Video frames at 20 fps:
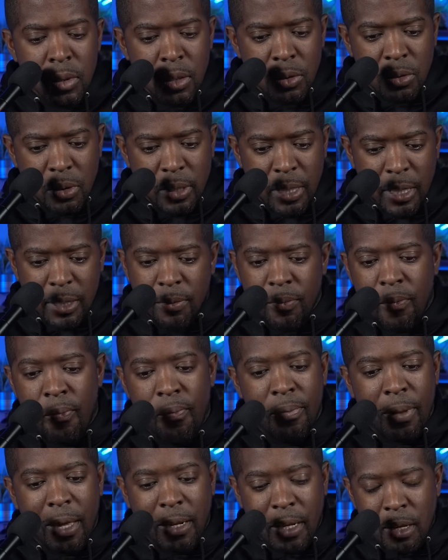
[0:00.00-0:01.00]
So then
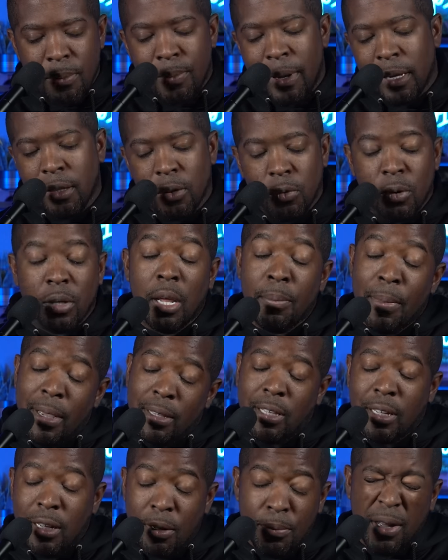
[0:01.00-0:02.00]
they didn't make the well they
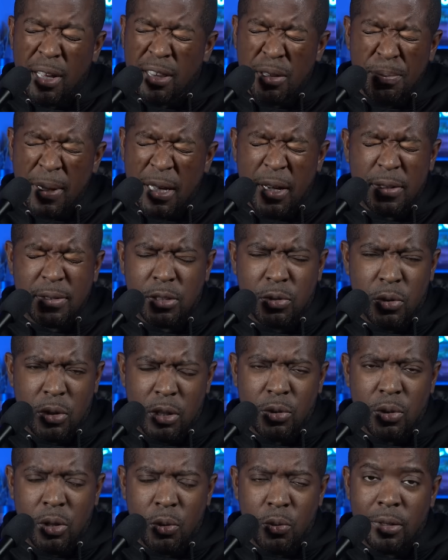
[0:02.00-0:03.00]
made they didn't make the playoffs in twenty
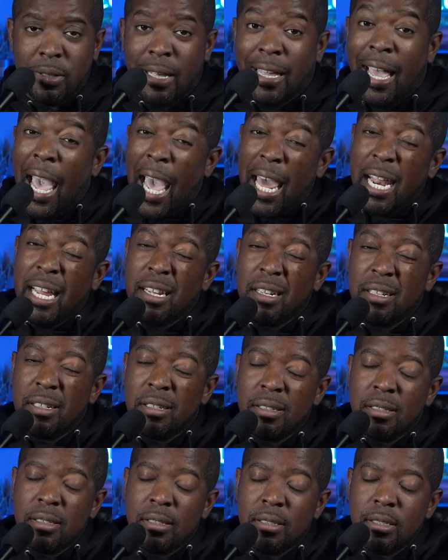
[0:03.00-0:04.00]
twenty-one. They had it,
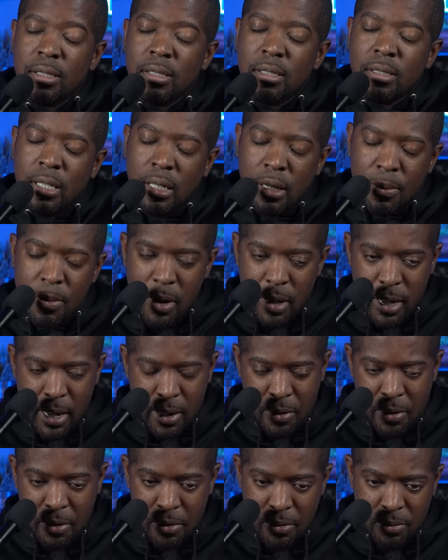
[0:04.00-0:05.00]
and then Lamar
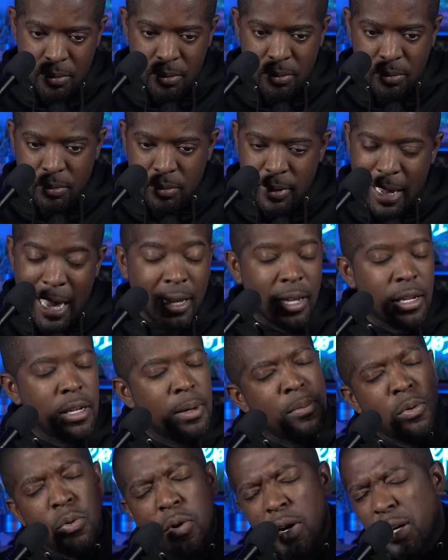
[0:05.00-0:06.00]
got hurt. Had a
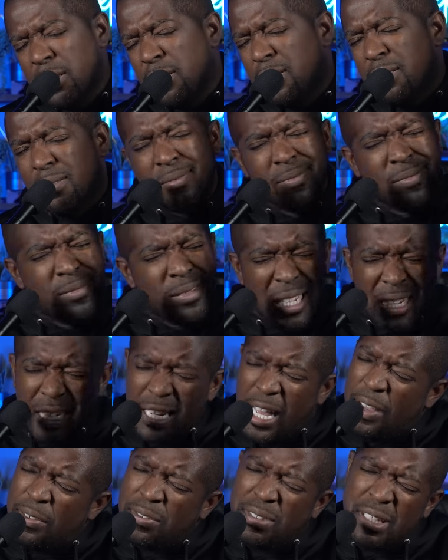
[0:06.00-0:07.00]
number one seed in
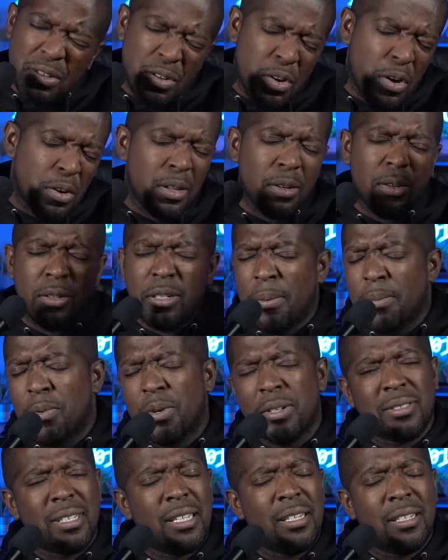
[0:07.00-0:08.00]
the A F C North or number
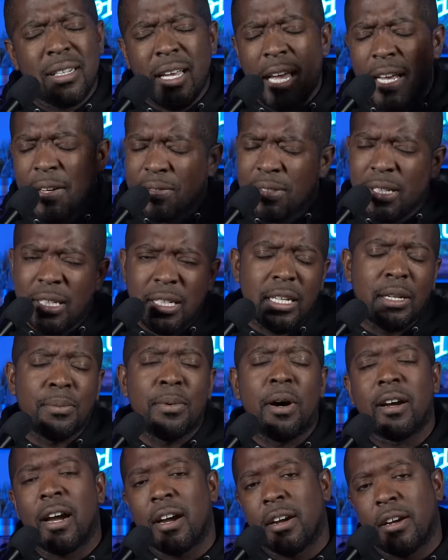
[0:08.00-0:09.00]
one seed in the A F C. Then
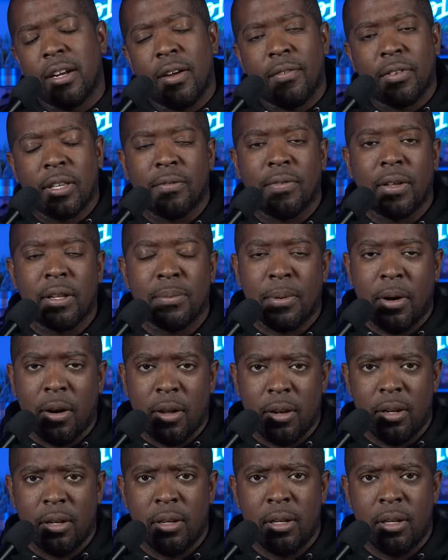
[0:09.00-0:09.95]
Lamar got hurt. Everything fell apart.